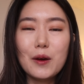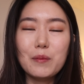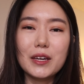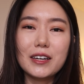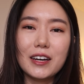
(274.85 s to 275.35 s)

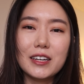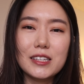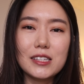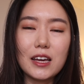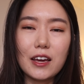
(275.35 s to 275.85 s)

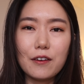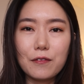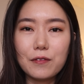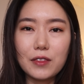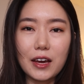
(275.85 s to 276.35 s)
because
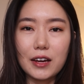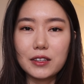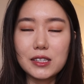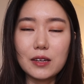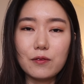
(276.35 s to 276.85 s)
if they had
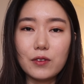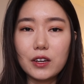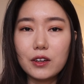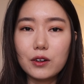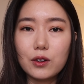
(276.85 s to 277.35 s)
the same
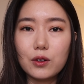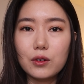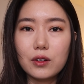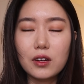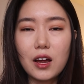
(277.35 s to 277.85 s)
video,